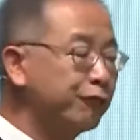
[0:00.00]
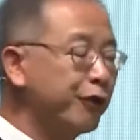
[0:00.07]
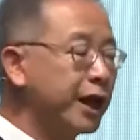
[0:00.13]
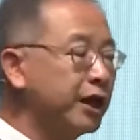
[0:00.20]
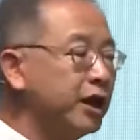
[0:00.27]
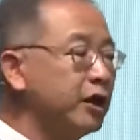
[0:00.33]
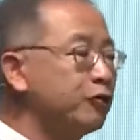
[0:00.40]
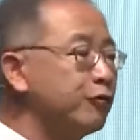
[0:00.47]

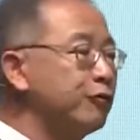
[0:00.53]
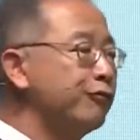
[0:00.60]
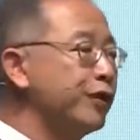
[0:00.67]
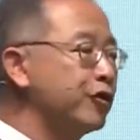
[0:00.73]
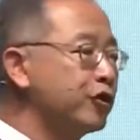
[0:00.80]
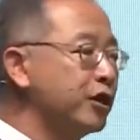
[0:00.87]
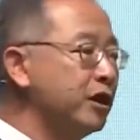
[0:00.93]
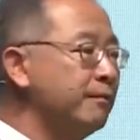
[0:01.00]
regulatory
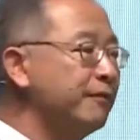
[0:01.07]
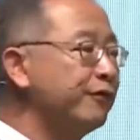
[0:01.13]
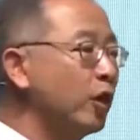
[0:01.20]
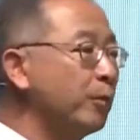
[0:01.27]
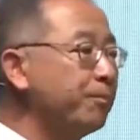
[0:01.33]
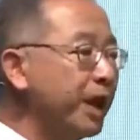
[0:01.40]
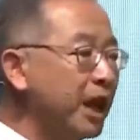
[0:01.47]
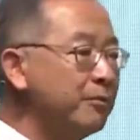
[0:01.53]
regime for
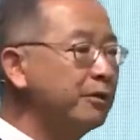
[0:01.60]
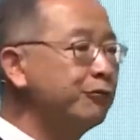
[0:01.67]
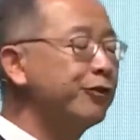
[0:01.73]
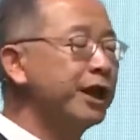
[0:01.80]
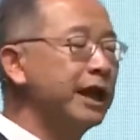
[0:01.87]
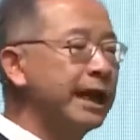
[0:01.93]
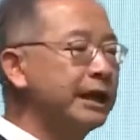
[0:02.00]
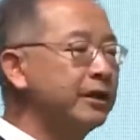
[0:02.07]

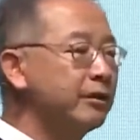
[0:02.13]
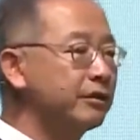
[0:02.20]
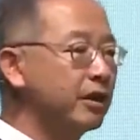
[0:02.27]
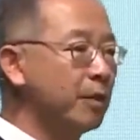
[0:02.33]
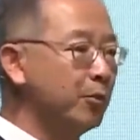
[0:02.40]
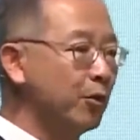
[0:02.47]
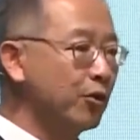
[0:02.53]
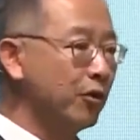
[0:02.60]
payment-related
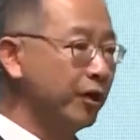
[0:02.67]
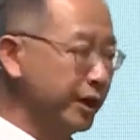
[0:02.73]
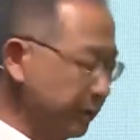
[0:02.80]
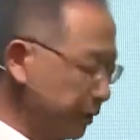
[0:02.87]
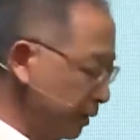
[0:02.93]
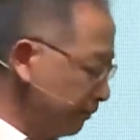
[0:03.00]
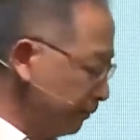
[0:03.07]
stablecoins.